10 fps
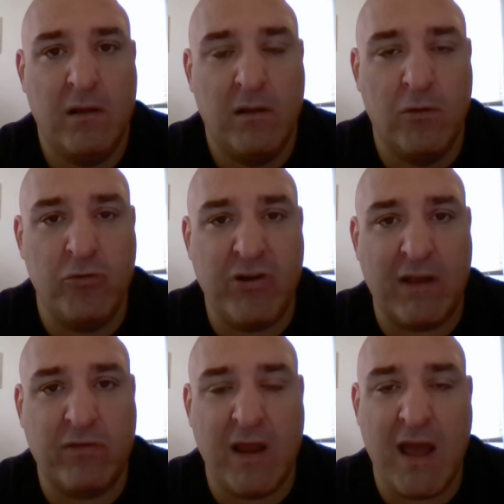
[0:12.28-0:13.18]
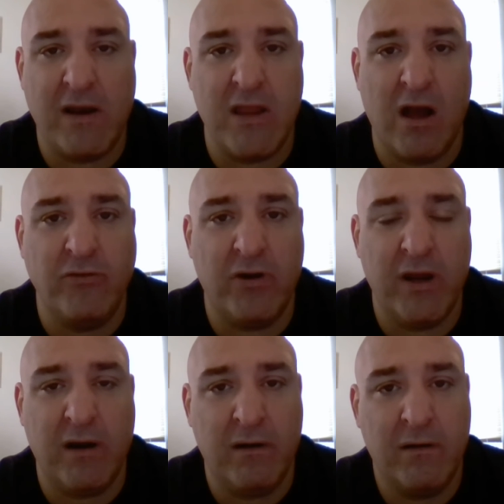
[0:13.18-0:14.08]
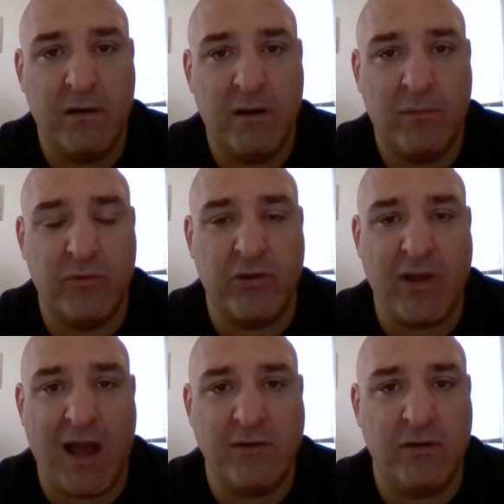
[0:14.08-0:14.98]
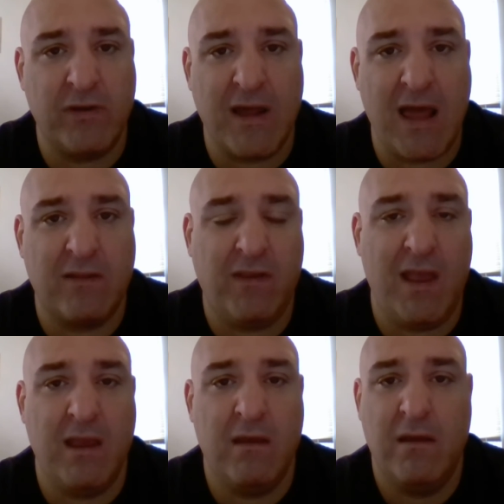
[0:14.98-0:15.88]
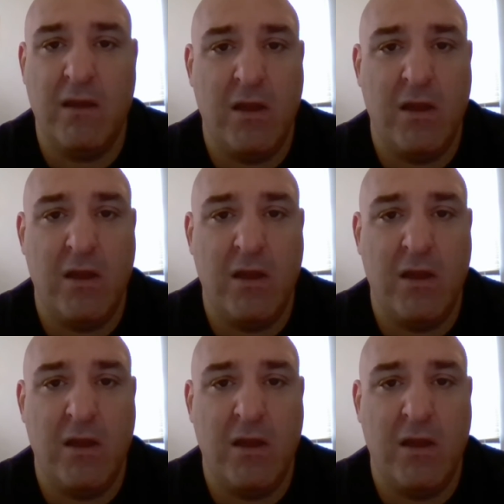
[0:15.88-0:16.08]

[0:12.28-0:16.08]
Lose yesterday on the under here with the Dodgers. And I got to say,